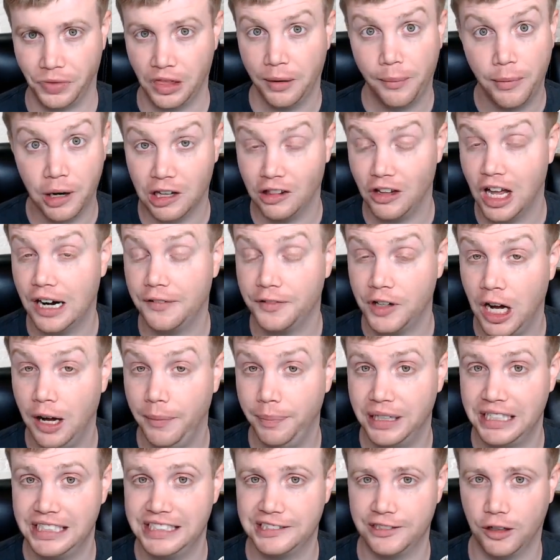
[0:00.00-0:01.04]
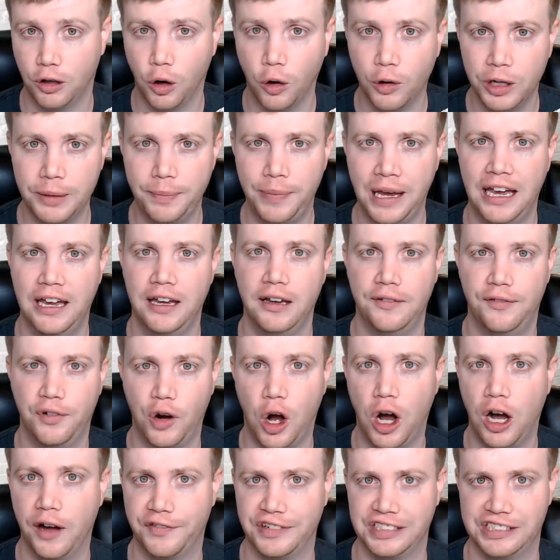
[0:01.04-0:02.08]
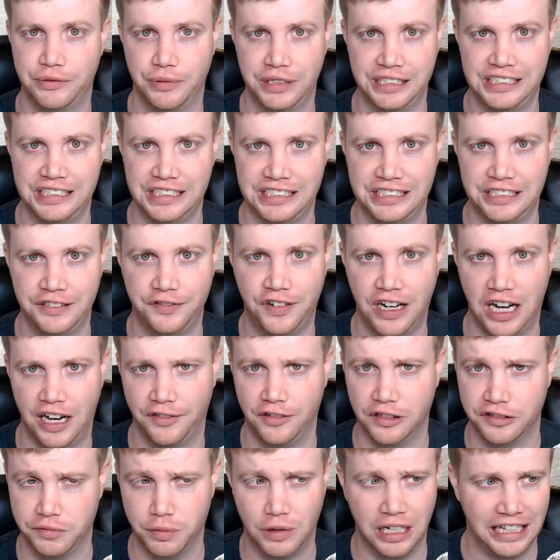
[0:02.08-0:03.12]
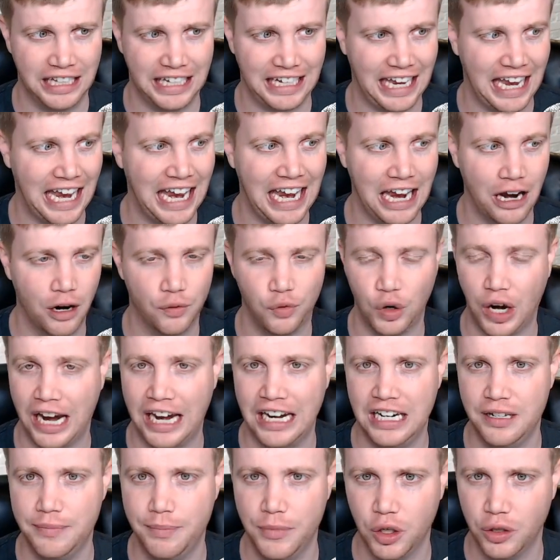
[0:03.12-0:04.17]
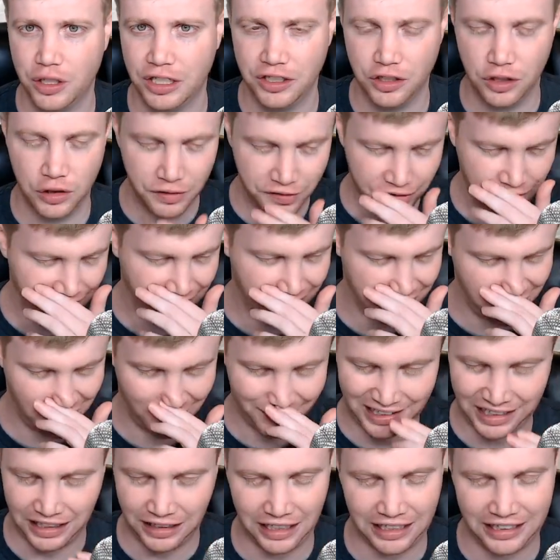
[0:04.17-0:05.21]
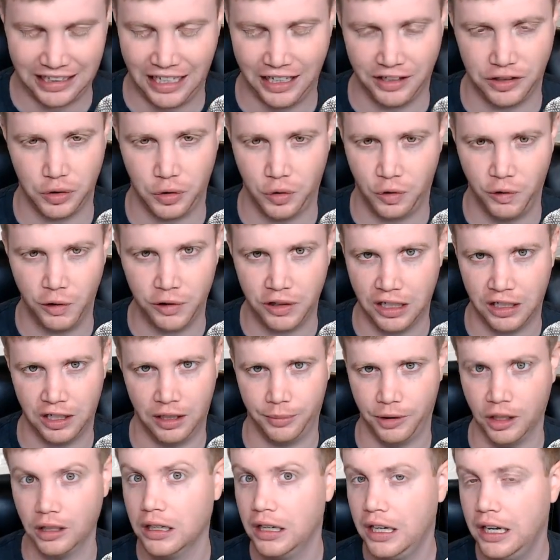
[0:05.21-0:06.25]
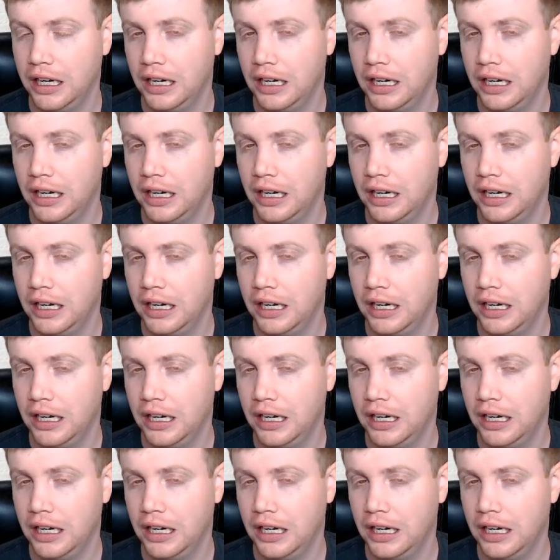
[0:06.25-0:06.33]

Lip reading: But a lot of companies are already paying for Office 365. There's what, like over 80 million users or something like that. Don't quote that number.